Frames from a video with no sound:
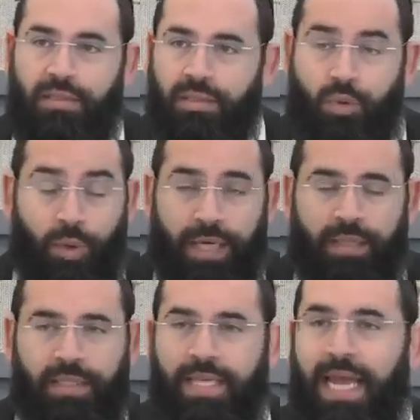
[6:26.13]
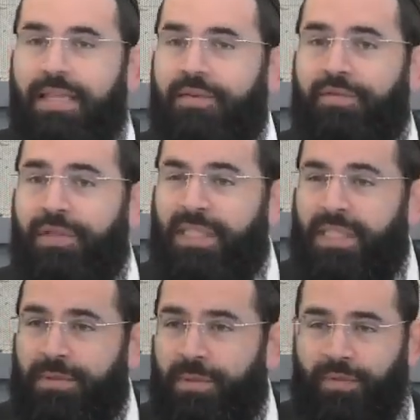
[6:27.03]
quickly, 10
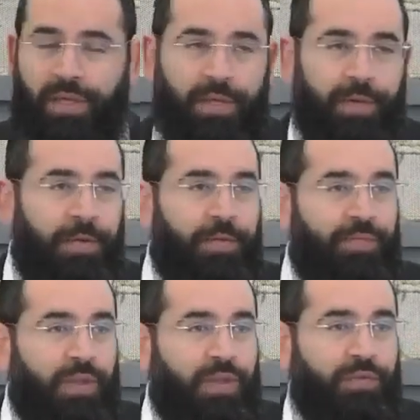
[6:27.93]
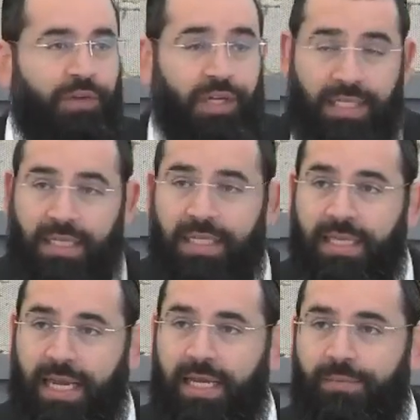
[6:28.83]
differences between the first and the
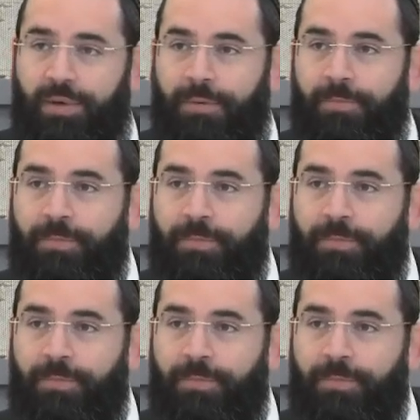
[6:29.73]
second one.